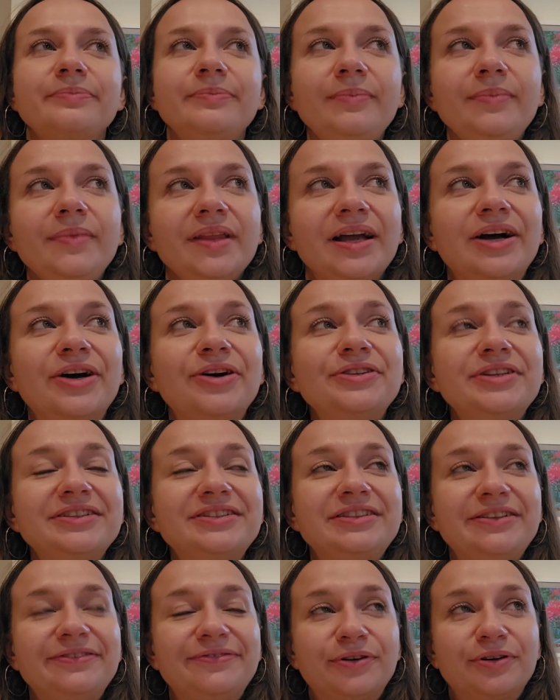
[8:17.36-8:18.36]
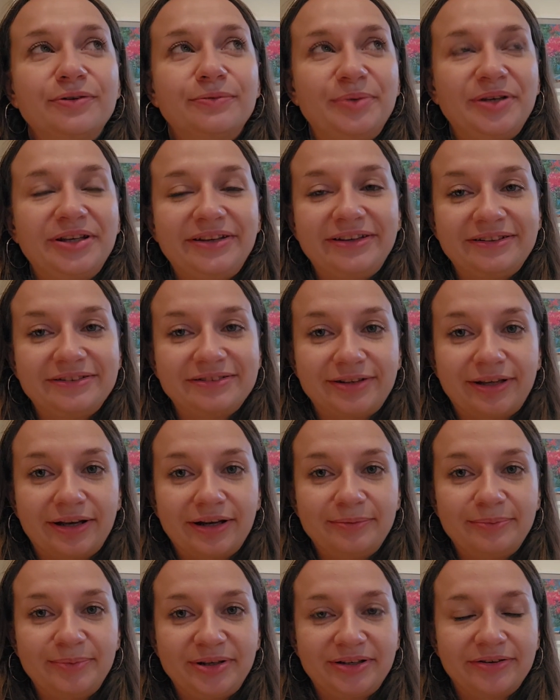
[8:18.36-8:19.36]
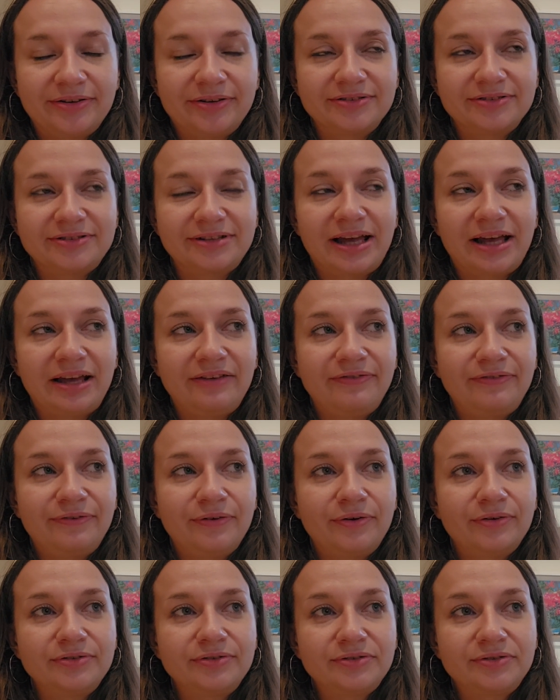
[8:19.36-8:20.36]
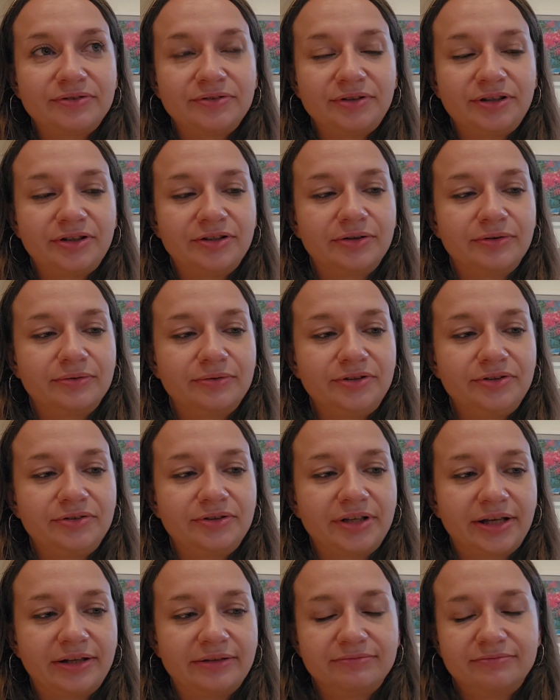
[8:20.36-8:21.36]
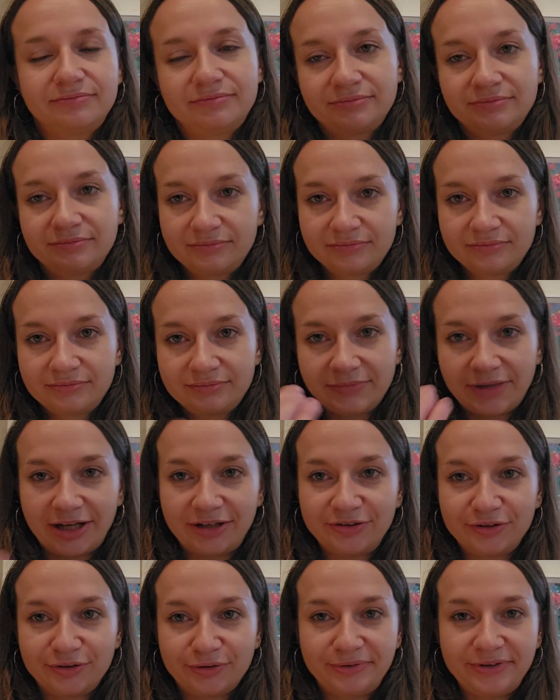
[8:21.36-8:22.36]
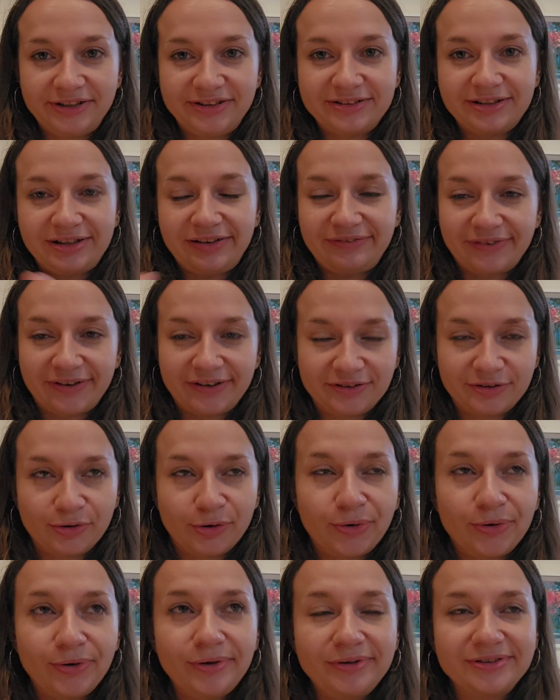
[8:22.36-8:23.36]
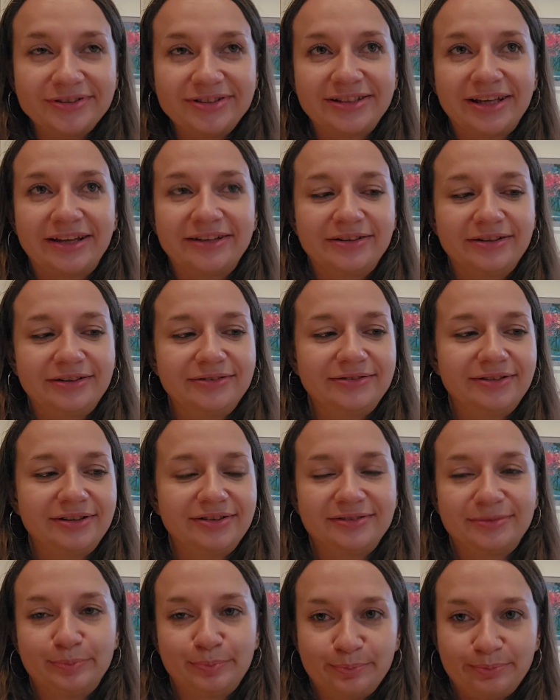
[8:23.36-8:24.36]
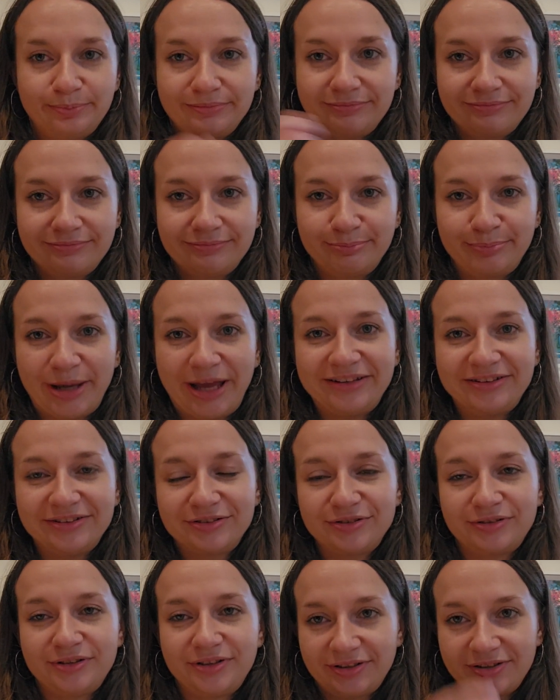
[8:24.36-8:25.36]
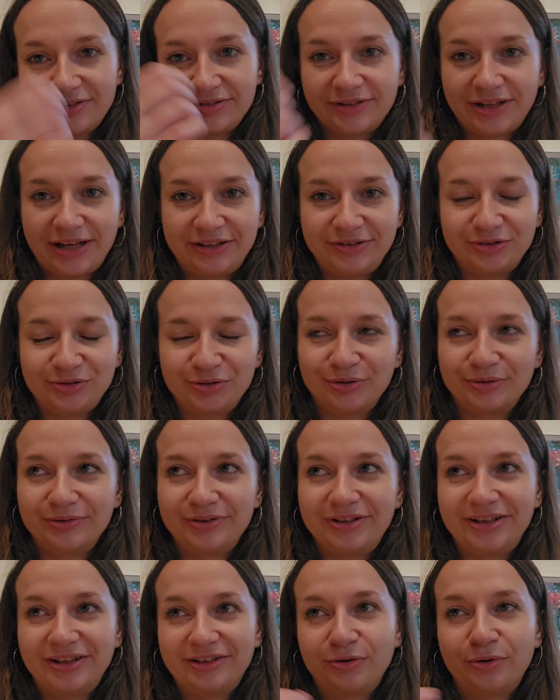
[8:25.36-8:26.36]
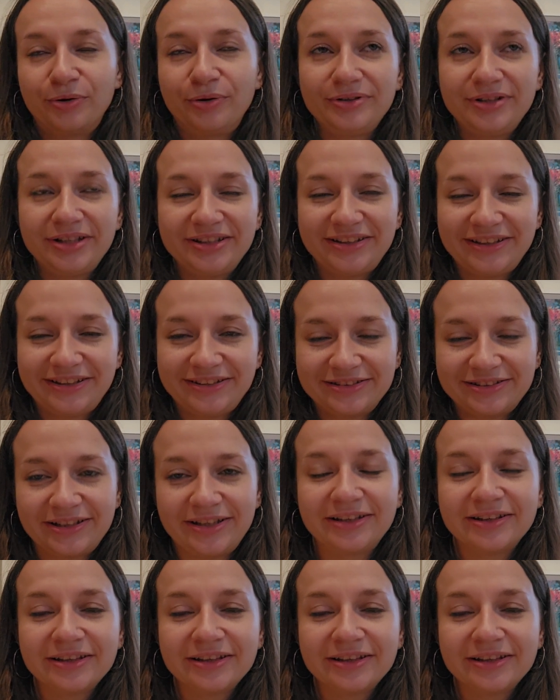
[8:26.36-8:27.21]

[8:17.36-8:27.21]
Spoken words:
I honestly thought it would be easier because I thought, you know, you can, I don't know, easily find the holes and it doesn't bend, so you can, I don't know, you can hold it easily.